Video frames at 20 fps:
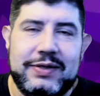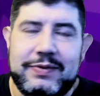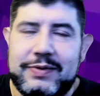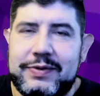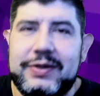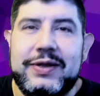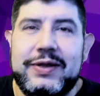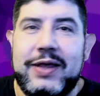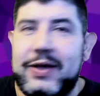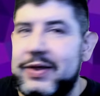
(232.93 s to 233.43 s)

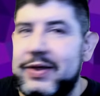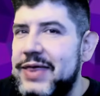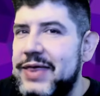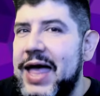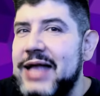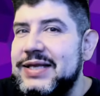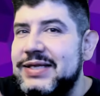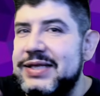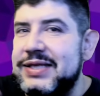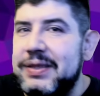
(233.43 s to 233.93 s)
the
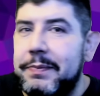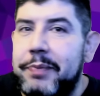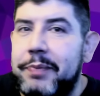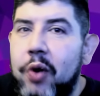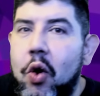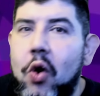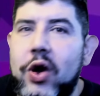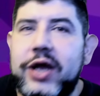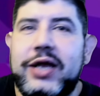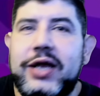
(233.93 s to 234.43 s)
that's the
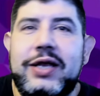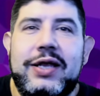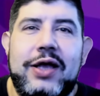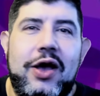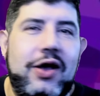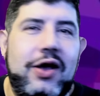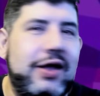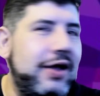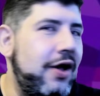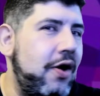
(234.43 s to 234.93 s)
point
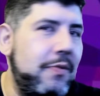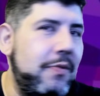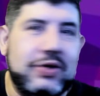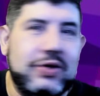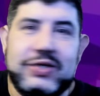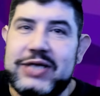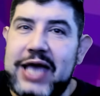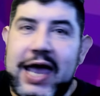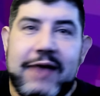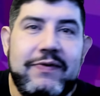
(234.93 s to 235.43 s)

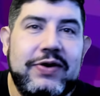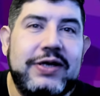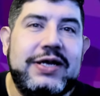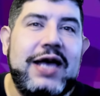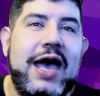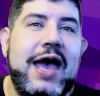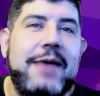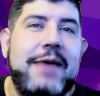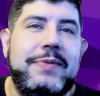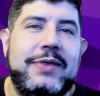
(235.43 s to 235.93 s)
almost every
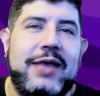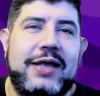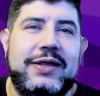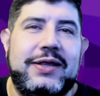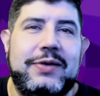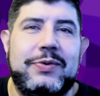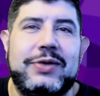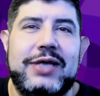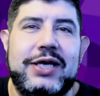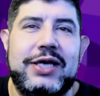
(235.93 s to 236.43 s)
time that
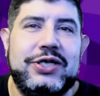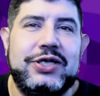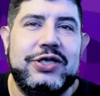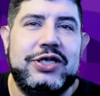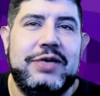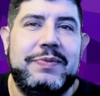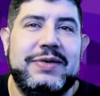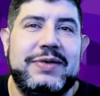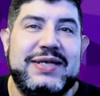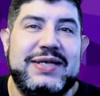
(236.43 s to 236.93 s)
the
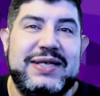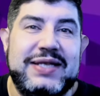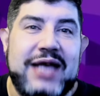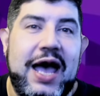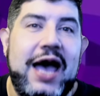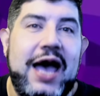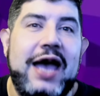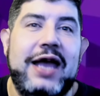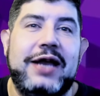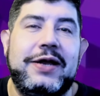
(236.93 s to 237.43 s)
relationship has
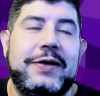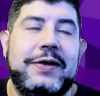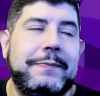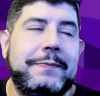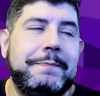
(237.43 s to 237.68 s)
died.